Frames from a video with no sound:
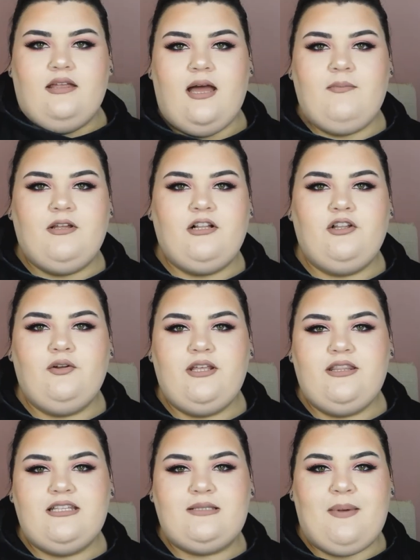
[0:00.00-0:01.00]
I'm
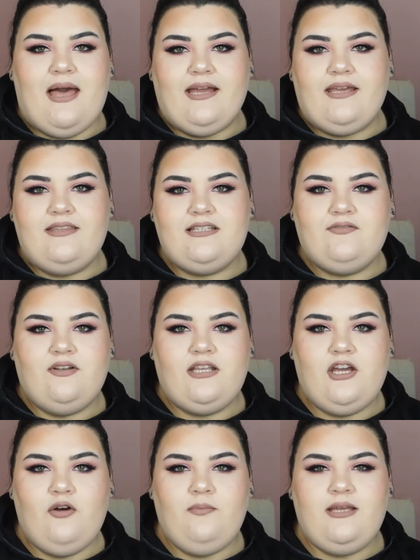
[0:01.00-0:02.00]
including this bag in this
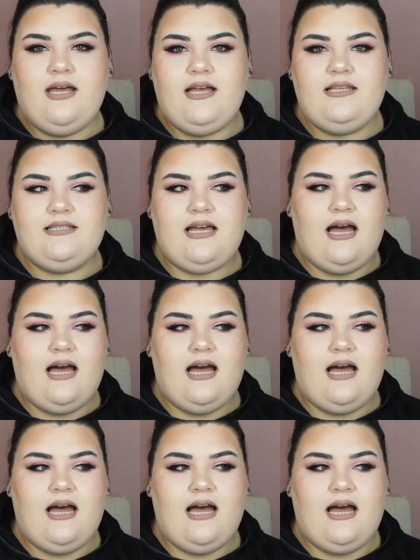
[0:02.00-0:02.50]
video because